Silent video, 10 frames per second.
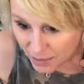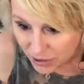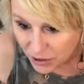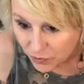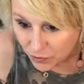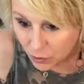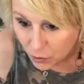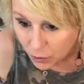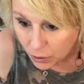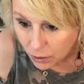Put the
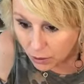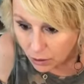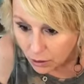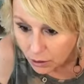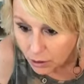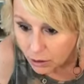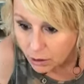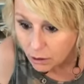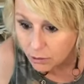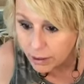floral
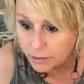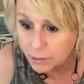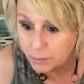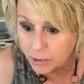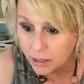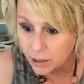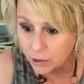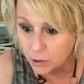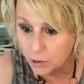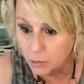around the big
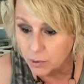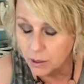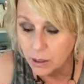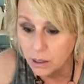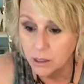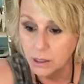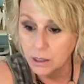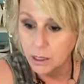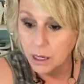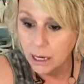hoop
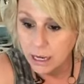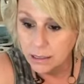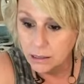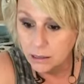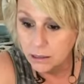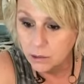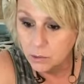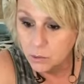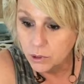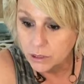and the
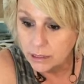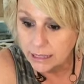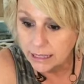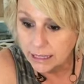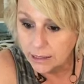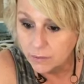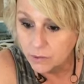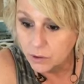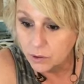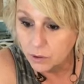little wooden
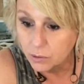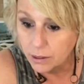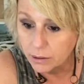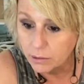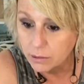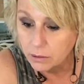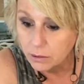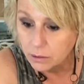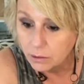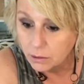leaves around
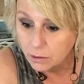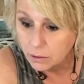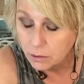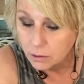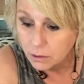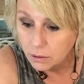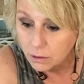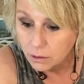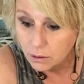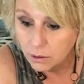
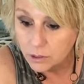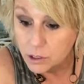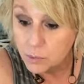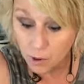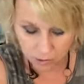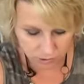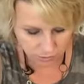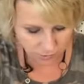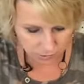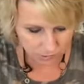on the small
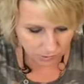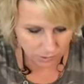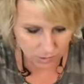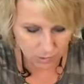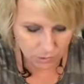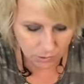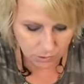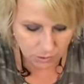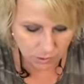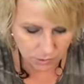hoop.
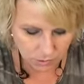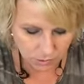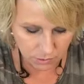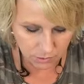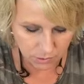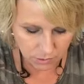Oh,